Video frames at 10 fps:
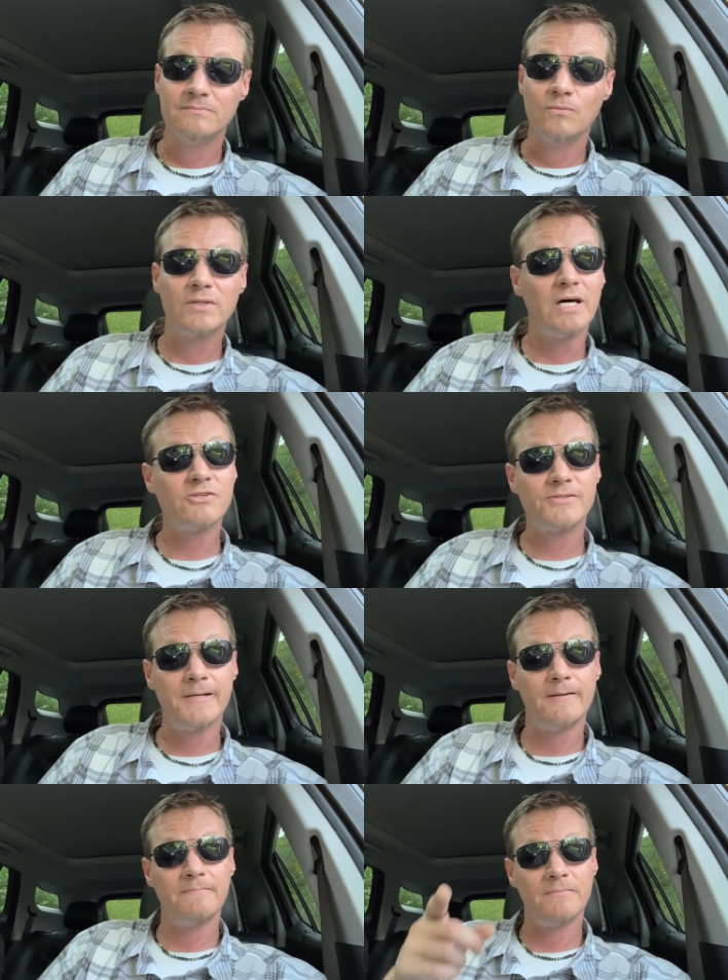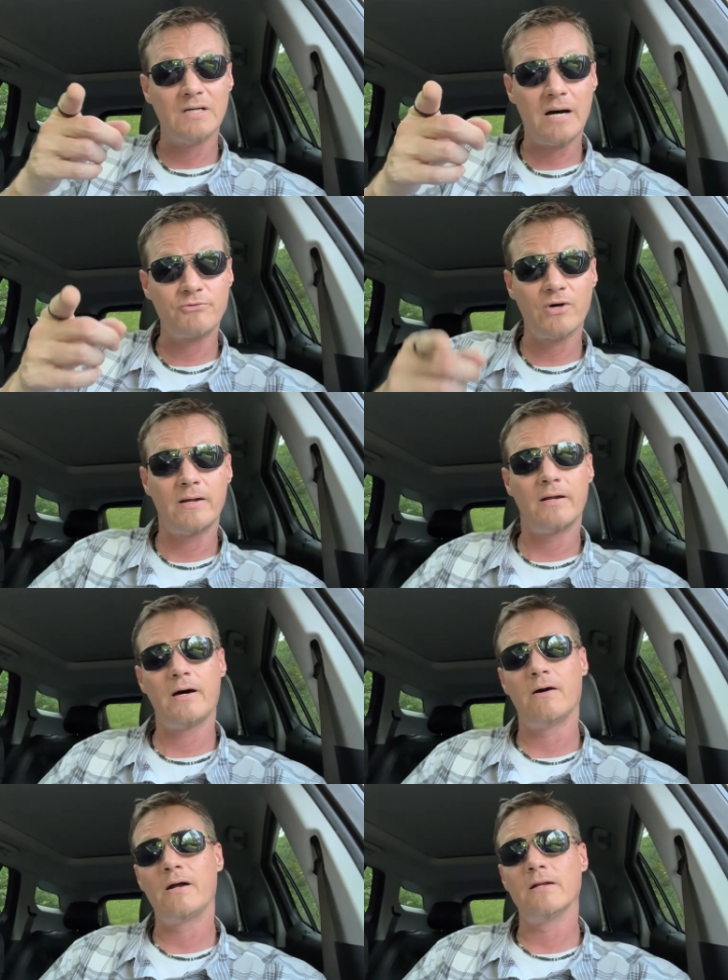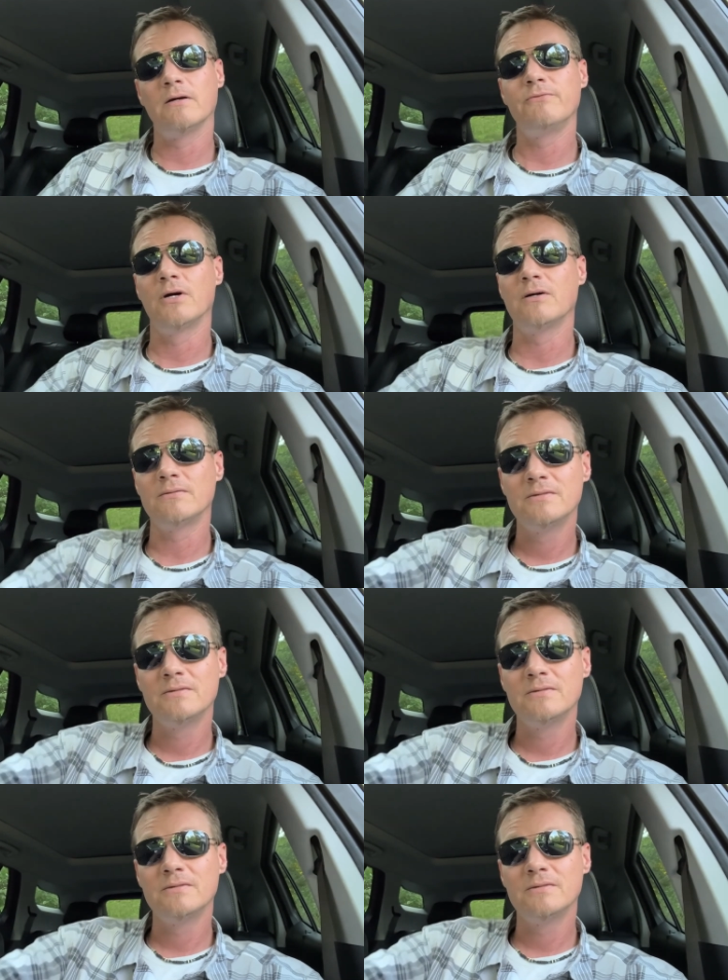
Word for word: With that said, I'm signing out. I love y'all.